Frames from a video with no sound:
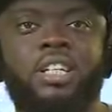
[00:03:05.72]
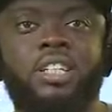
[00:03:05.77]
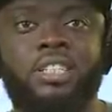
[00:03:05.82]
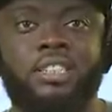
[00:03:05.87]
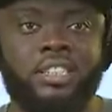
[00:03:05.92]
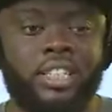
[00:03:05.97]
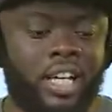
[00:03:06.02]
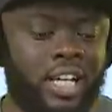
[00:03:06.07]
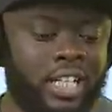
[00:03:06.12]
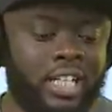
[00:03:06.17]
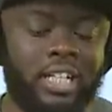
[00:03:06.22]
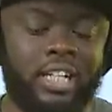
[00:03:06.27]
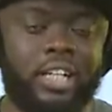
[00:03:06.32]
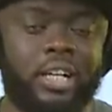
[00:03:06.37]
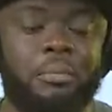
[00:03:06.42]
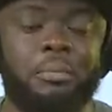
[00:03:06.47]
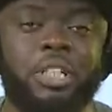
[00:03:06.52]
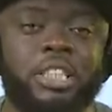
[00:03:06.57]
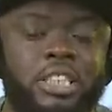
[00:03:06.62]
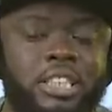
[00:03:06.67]
He
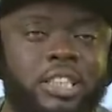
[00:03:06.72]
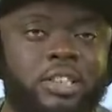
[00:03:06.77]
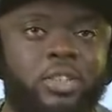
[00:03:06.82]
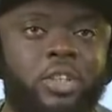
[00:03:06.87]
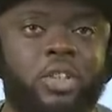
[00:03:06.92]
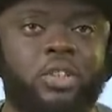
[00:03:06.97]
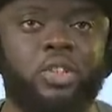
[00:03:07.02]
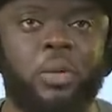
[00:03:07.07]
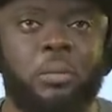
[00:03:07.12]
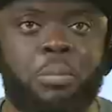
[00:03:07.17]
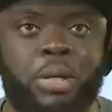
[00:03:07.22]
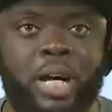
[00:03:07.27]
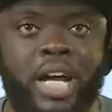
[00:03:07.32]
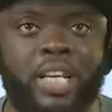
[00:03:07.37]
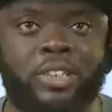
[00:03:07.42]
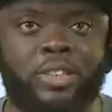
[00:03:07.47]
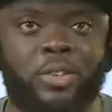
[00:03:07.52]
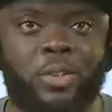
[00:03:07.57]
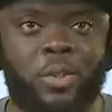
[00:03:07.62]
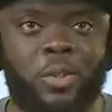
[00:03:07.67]
said, she's not
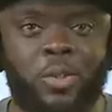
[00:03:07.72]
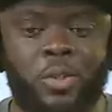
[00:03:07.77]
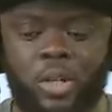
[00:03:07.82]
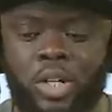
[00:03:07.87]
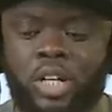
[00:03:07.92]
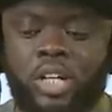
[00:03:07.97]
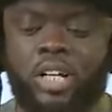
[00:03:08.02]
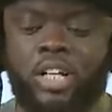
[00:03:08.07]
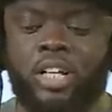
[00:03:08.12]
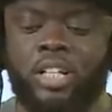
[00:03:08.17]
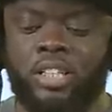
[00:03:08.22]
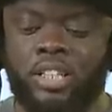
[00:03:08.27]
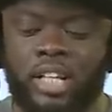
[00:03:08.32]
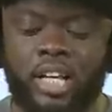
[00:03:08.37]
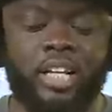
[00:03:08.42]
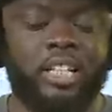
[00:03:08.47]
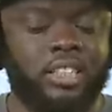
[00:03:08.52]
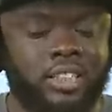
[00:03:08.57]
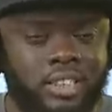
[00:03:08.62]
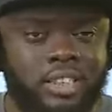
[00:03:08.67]
surprised though.
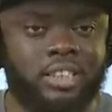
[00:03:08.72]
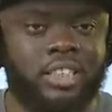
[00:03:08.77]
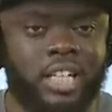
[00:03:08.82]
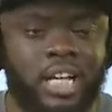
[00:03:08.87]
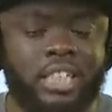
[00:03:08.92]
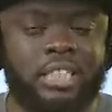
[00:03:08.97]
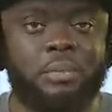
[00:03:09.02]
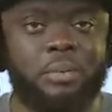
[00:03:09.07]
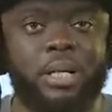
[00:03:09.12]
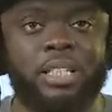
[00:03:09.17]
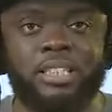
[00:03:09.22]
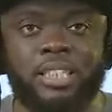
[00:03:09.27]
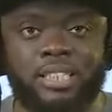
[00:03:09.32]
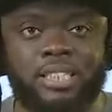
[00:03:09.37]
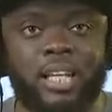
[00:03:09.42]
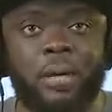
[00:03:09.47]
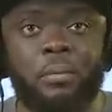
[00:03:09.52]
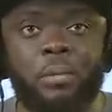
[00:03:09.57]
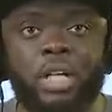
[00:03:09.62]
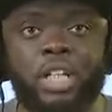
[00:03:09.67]
Then she expected
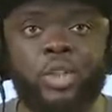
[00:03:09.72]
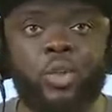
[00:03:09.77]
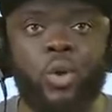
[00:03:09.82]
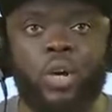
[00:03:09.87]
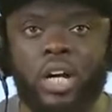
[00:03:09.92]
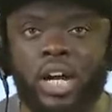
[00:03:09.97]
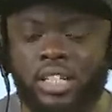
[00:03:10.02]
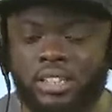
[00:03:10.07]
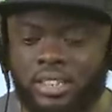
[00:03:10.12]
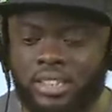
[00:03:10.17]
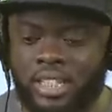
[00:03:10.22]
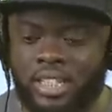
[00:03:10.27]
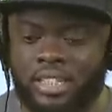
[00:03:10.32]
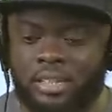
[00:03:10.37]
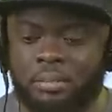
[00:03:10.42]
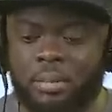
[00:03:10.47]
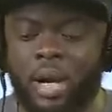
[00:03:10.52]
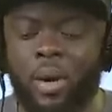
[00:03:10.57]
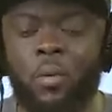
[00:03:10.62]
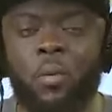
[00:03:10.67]
somebody go come
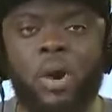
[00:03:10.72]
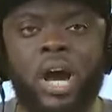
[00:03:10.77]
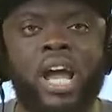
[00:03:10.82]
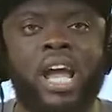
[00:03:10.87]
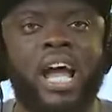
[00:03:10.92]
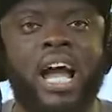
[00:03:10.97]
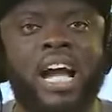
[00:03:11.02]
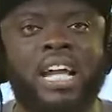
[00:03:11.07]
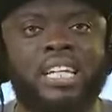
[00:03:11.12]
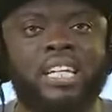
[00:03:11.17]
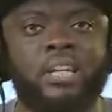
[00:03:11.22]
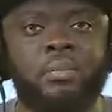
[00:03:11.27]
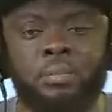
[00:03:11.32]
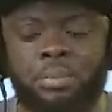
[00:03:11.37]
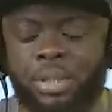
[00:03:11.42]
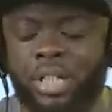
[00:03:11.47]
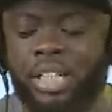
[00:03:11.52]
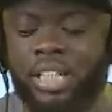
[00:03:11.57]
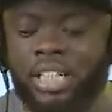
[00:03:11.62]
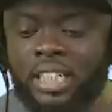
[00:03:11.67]
test. But why are they
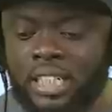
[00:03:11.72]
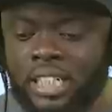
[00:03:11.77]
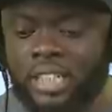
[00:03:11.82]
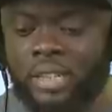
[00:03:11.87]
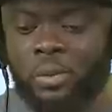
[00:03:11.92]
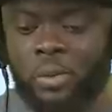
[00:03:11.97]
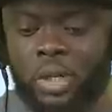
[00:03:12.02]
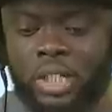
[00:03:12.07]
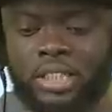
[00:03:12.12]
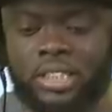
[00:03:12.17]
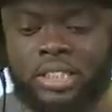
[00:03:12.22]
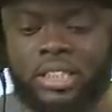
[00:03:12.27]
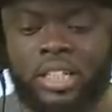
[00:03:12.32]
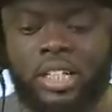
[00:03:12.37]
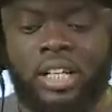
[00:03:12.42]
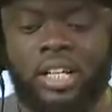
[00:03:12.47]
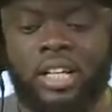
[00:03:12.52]
bringing in what?